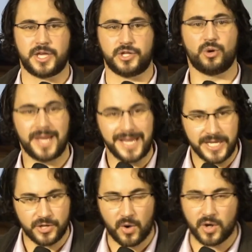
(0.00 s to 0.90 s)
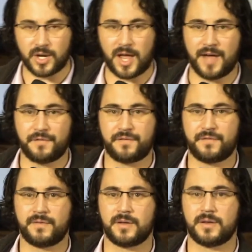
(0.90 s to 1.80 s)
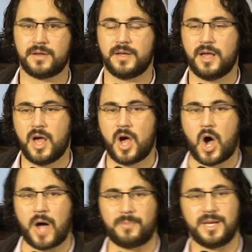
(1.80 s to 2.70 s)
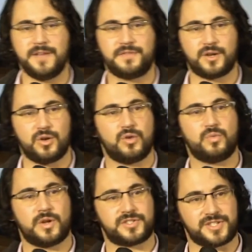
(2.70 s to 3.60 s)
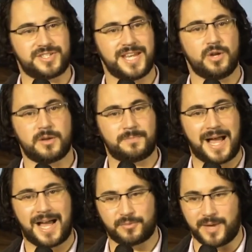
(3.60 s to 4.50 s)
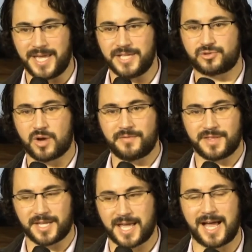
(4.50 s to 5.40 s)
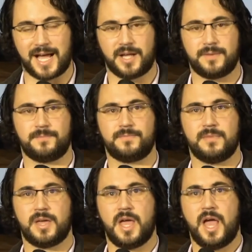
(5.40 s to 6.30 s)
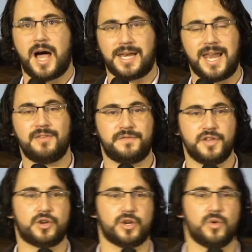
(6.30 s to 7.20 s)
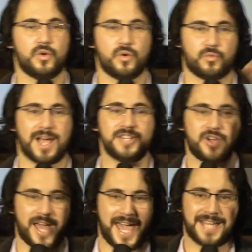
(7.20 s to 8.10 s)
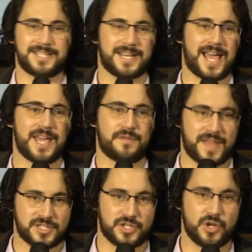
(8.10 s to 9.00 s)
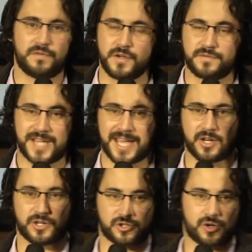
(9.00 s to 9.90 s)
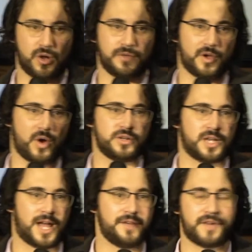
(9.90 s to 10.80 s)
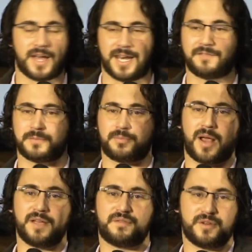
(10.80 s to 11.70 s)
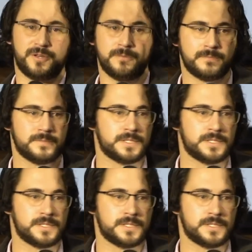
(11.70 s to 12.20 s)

you're leading your own life, I believe the Lord wants to set you on a path where he's driving the car. I'd love it if you could raise your hand today if that's you, if you've taken control of your own life. I'd love to pray for you.